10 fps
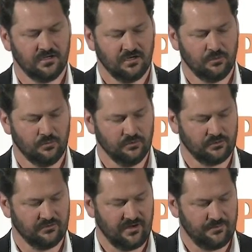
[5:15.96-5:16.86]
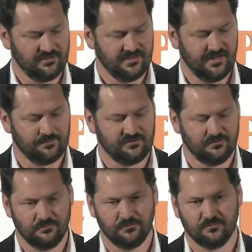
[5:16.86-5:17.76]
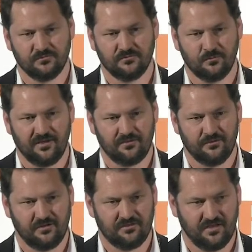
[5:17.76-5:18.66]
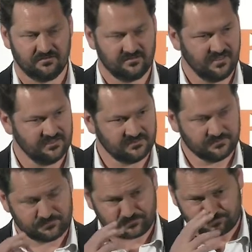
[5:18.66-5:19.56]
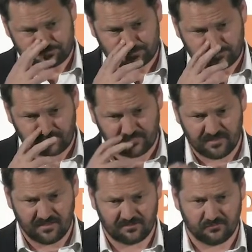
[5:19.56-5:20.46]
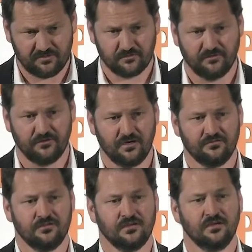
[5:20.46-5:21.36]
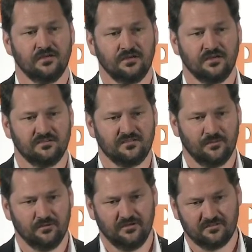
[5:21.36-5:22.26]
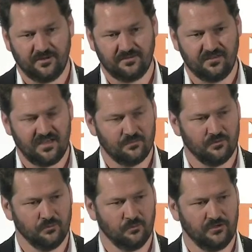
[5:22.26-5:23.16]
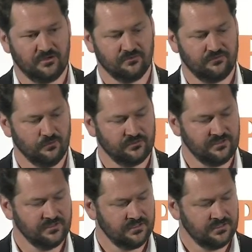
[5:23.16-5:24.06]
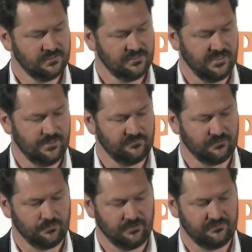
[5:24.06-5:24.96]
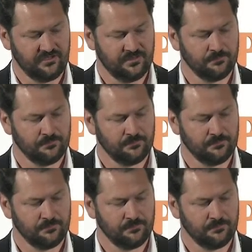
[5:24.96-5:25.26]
We'll look at ramping that up to about 30,000 tonnes in 2025. It'll stabilise about there, and we will peak on 40 for a brief year.